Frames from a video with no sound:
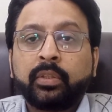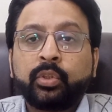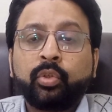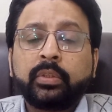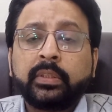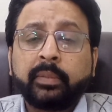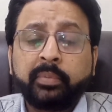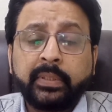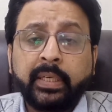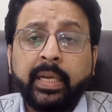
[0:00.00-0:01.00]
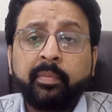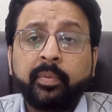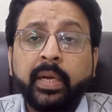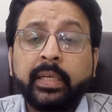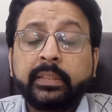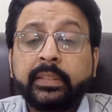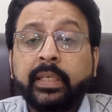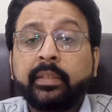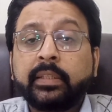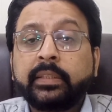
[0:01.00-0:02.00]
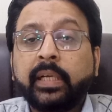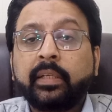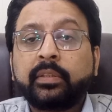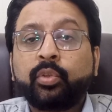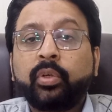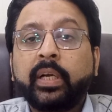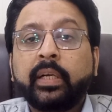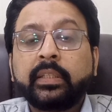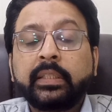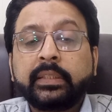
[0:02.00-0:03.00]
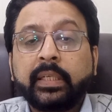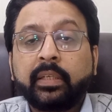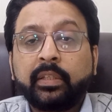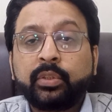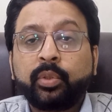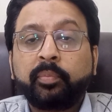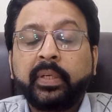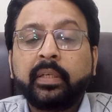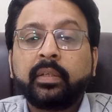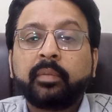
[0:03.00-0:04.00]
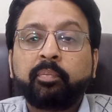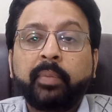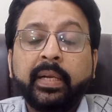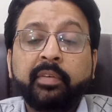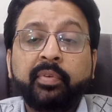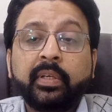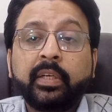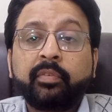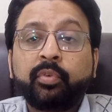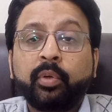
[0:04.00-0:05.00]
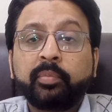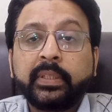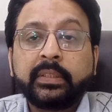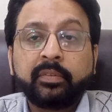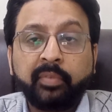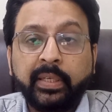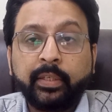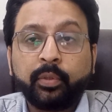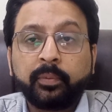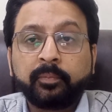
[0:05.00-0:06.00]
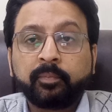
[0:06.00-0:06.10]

So subscribe and share the channel so that others can also be benefited from this video.